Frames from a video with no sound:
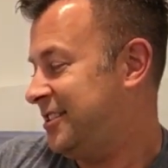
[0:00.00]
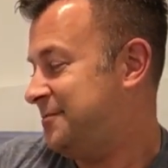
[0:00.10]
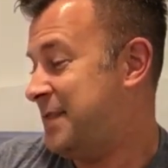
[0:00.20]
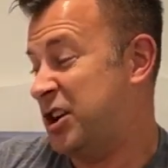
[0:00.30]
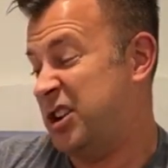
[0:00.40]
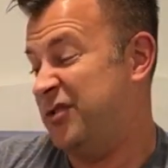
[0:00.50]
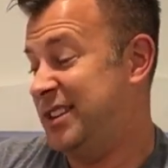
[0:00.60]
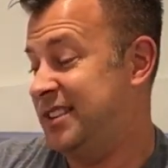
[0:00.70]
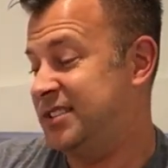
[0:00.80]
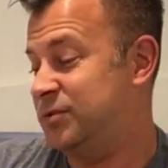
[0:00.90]
Not going to
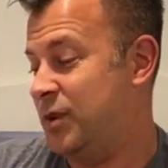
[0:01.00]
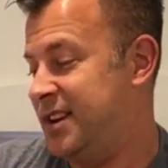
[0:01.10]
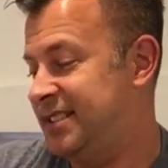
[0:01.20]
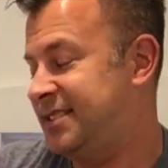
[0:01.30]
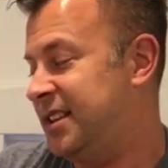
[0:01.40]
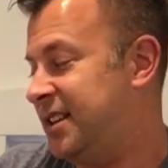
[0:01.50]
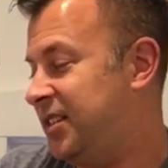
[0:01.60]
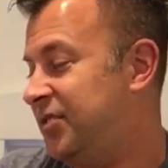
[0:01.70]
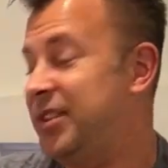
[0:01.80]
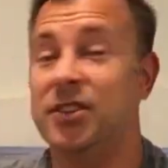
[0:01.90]
read this one. It's the
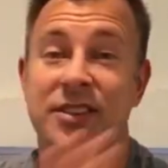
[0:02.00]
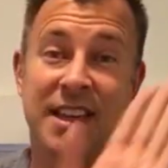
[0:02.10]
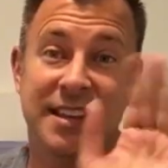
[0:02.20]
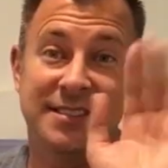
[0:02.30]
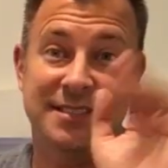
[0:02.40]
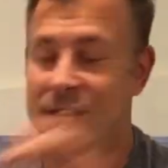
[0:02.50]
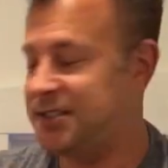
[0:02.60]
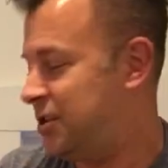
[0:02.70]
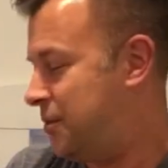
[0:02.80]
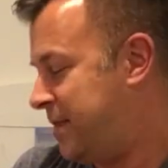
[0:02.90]
three little kittens lost
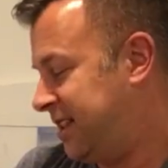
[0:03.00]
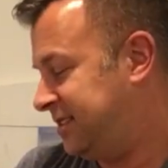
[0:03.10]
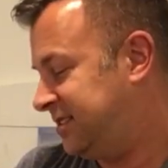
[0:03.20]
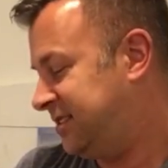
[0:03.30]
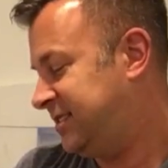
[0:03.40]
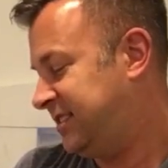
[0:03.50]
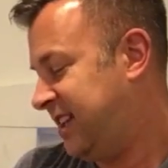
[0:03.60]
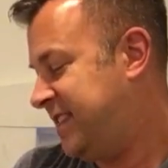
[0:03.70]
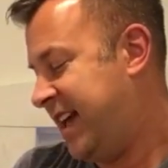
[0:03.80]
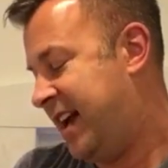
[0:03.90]
their mittens,
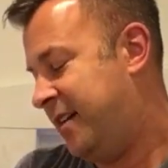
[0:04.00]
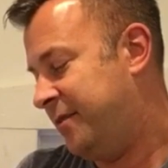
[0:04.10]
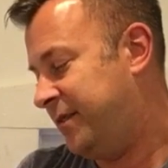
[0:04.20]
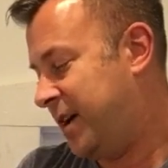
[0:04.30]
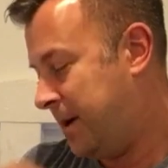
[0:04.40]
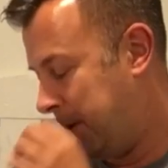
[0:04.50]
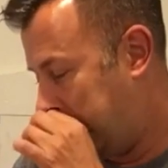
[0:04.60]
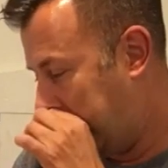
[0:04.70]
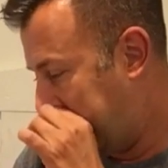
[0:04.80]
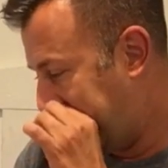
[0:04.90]
and they have um,